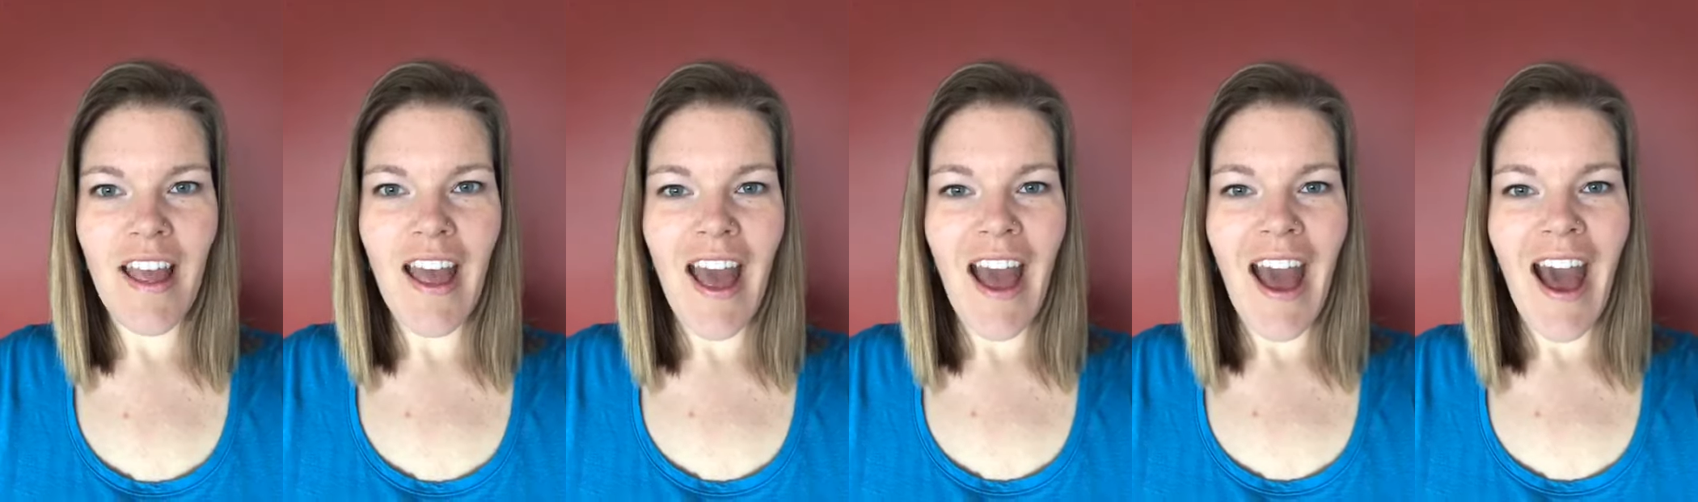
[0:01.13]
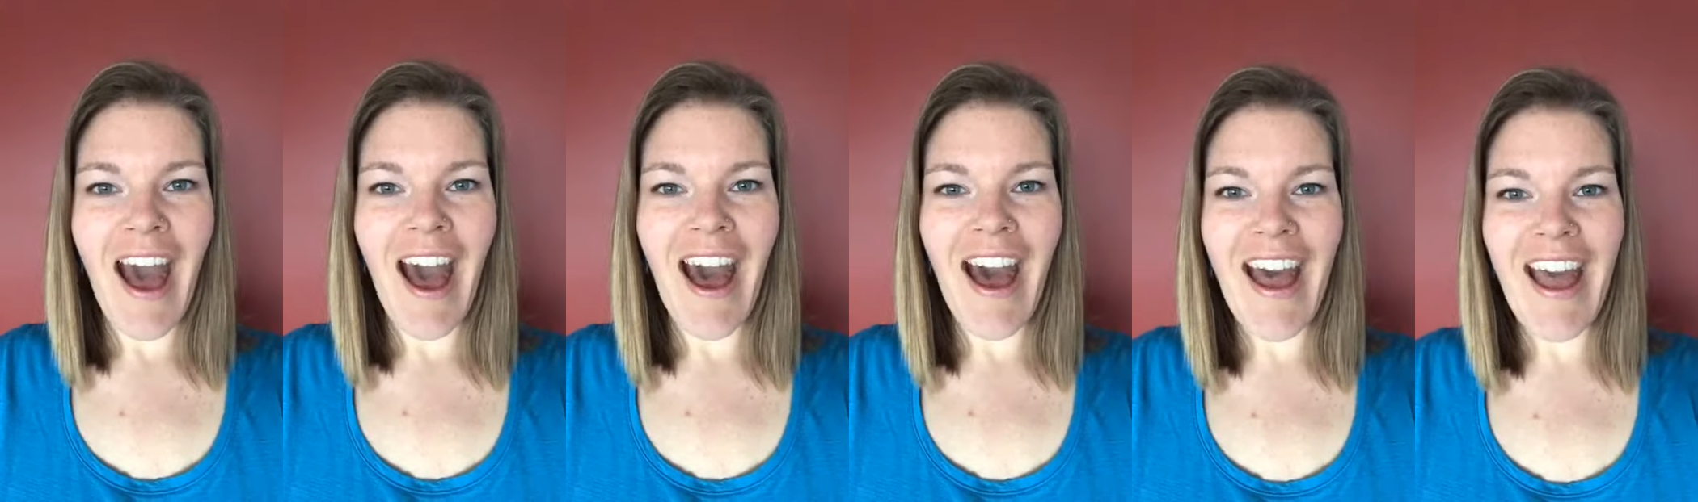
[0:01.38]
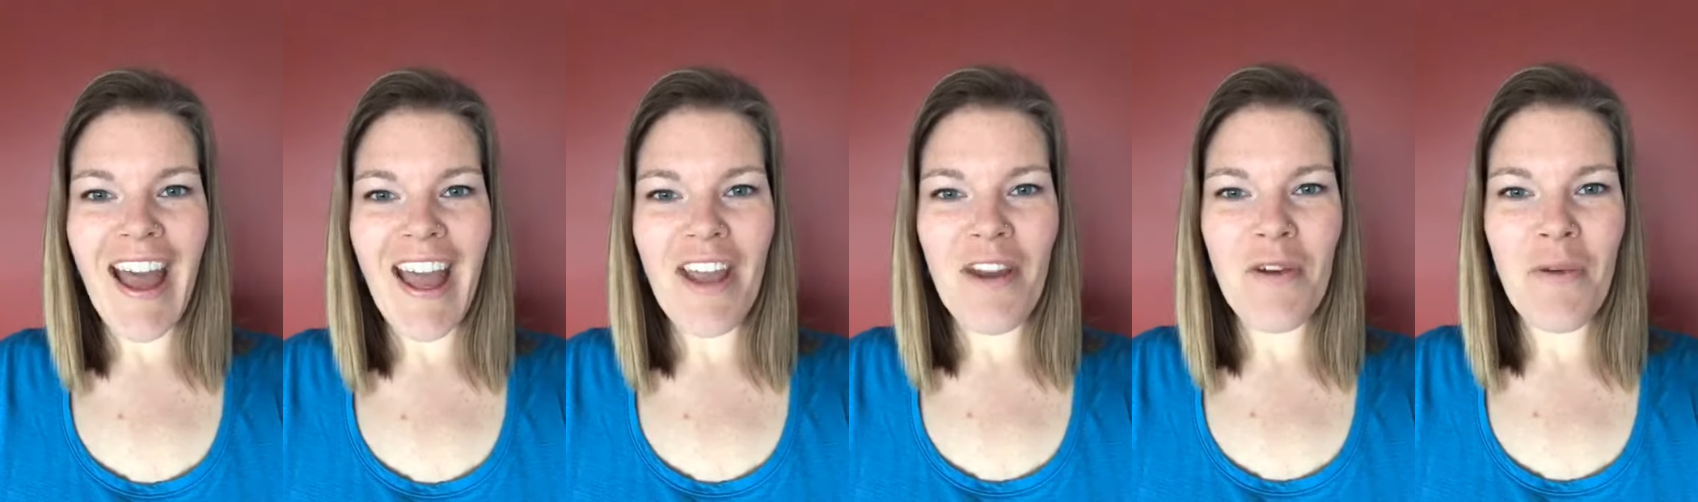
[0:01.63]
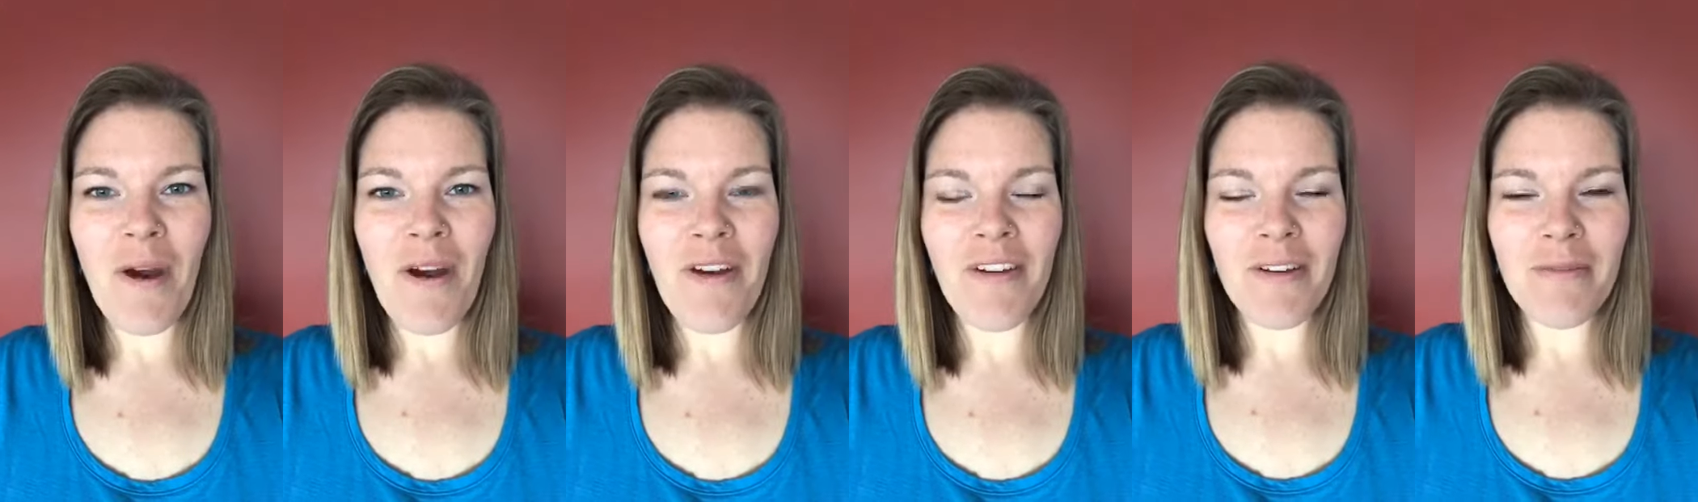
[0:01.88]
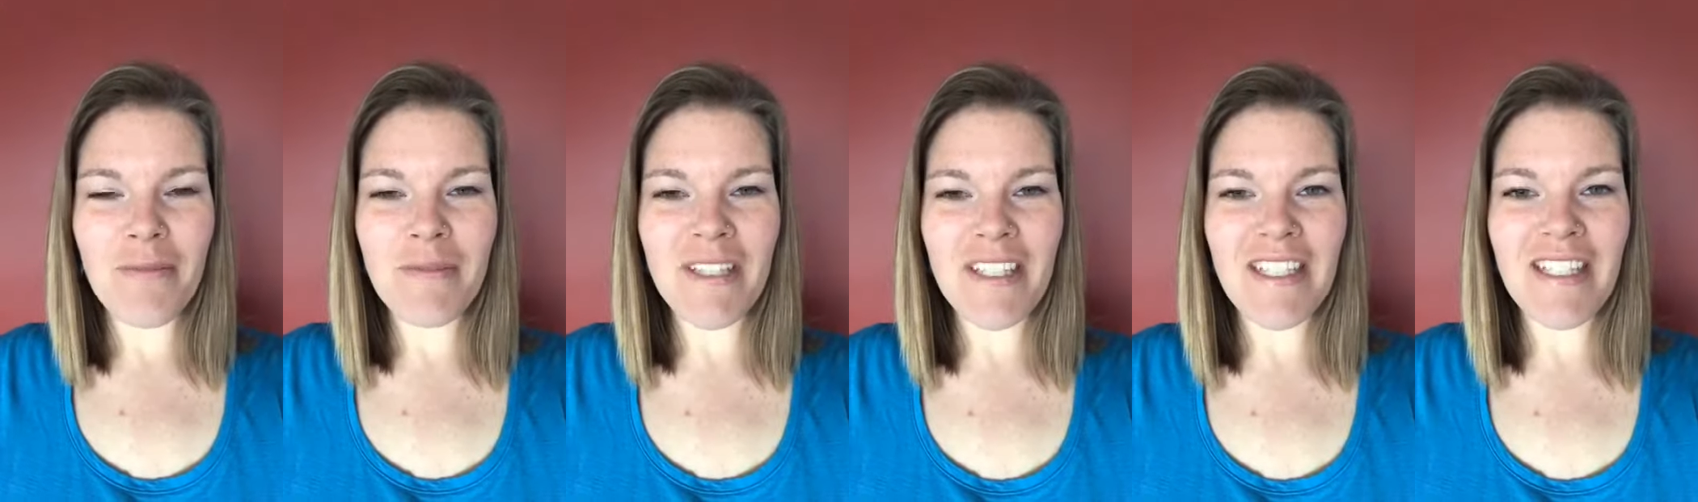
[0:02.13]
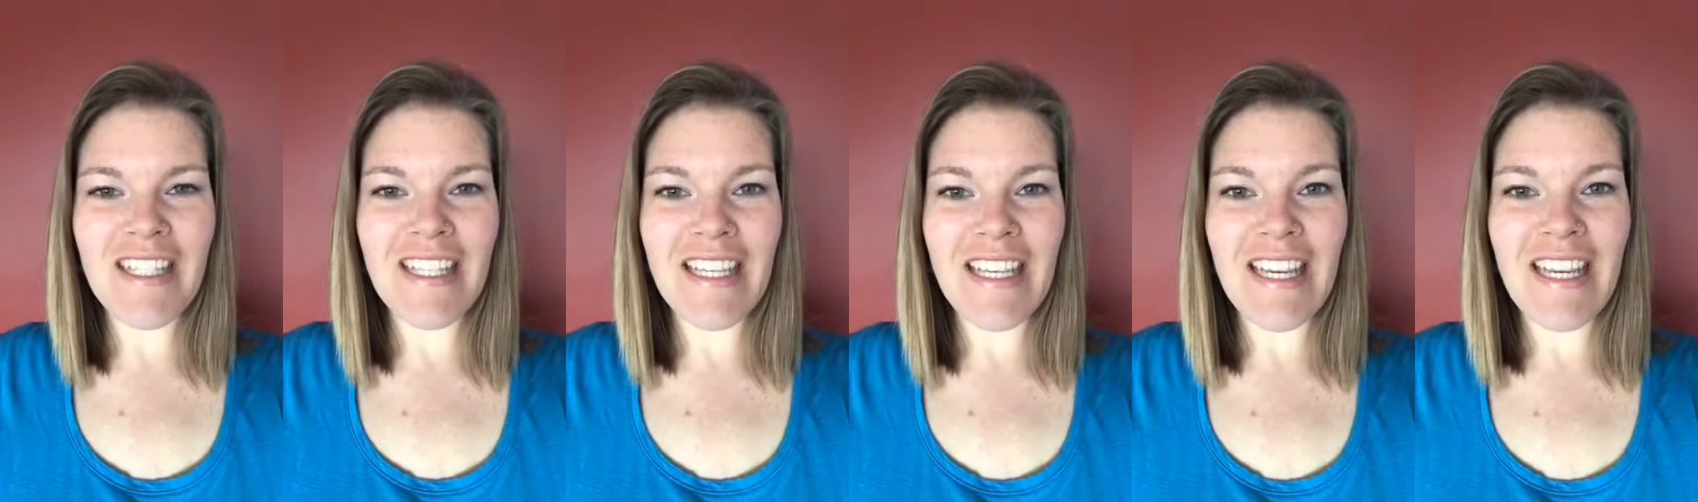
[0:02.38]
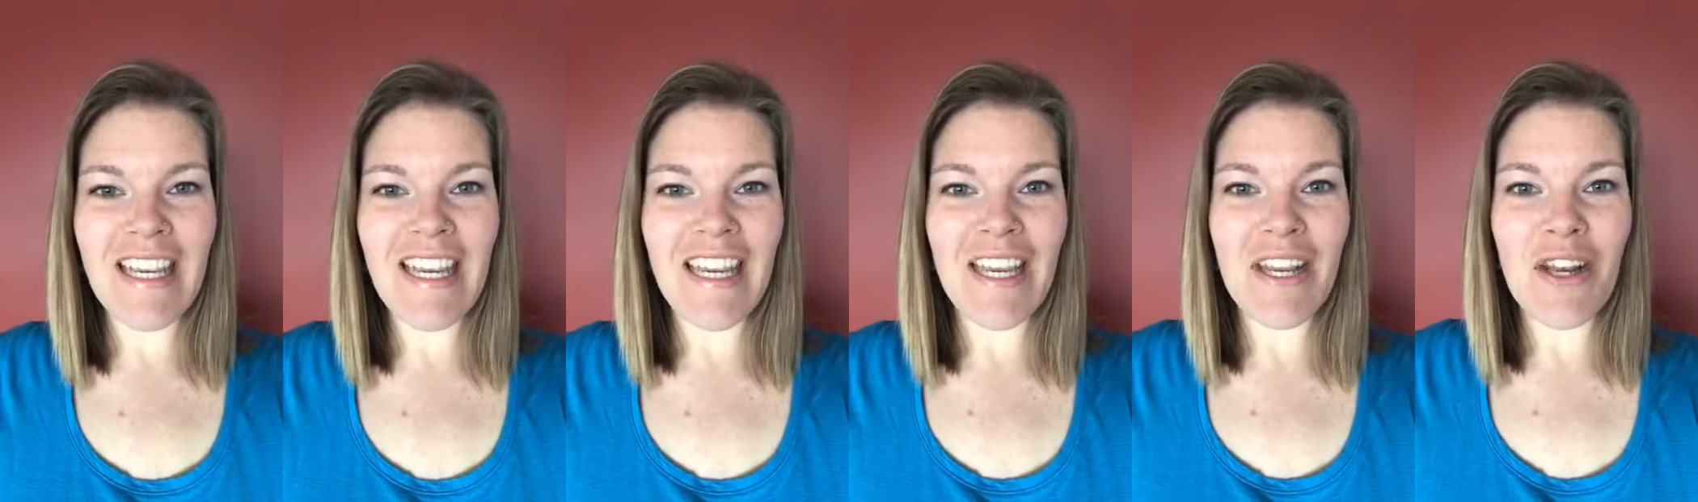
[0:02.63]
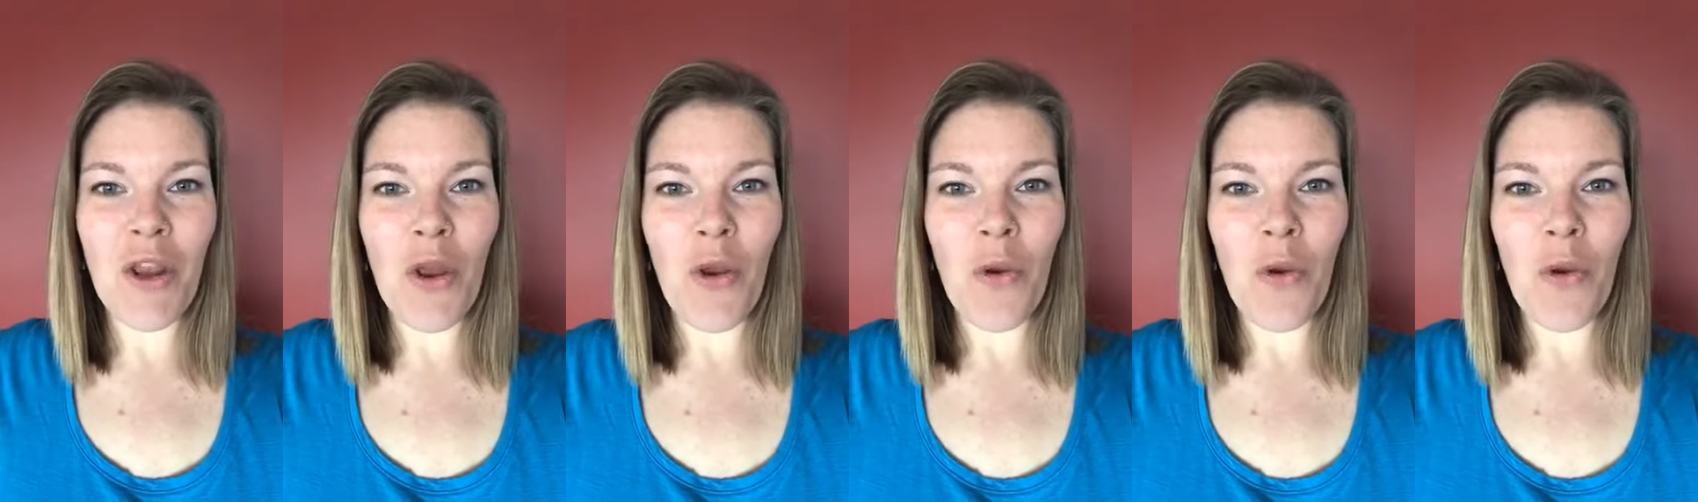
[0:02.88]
Hi, welcome to Teen